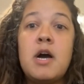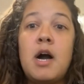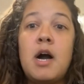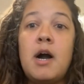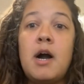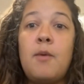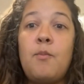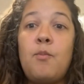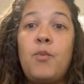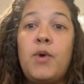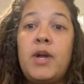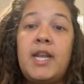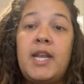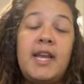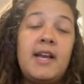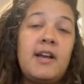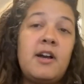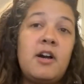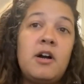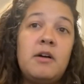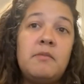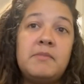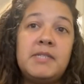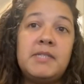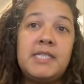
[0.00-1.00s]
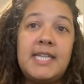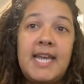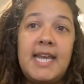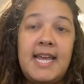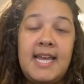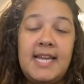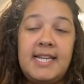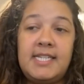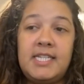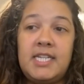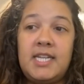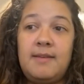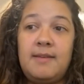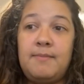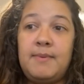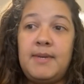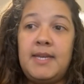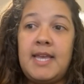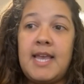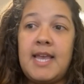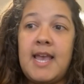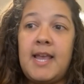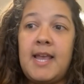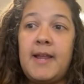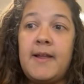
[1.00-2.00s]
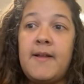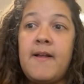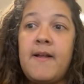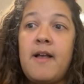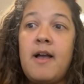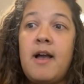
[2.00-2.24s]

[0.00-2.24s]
um, when it comes to EdTPA.